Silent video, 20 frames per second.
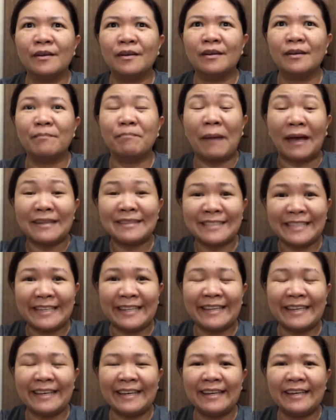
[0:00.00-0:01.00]

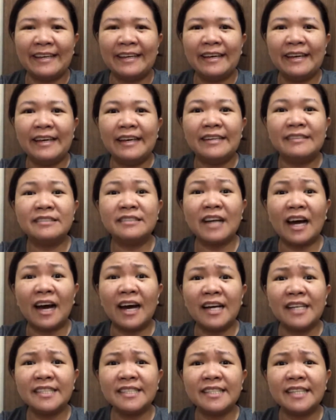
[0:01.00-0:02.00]
Betty
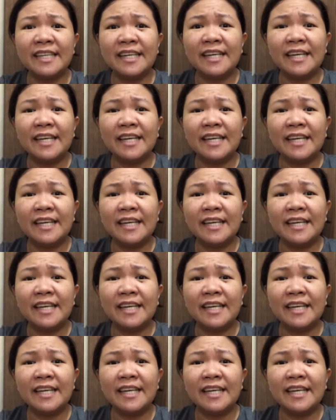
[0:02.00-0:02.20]
that